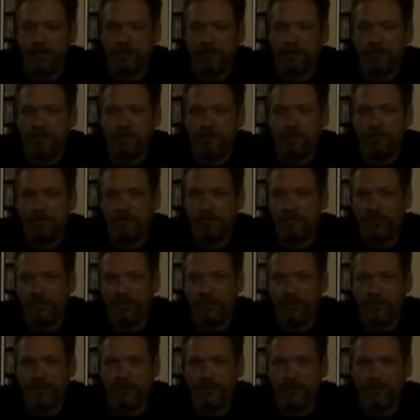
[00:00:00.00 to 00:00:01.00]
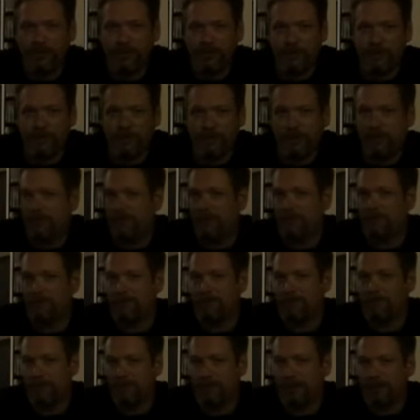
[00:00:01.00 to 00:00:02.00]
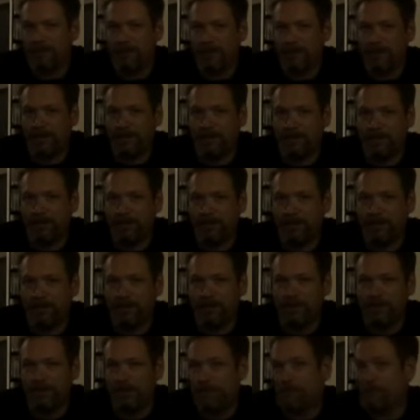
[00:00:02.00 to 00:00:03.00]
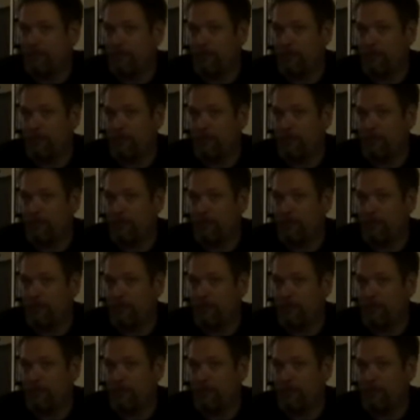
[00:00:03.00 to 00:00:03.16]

of show you how the possibility of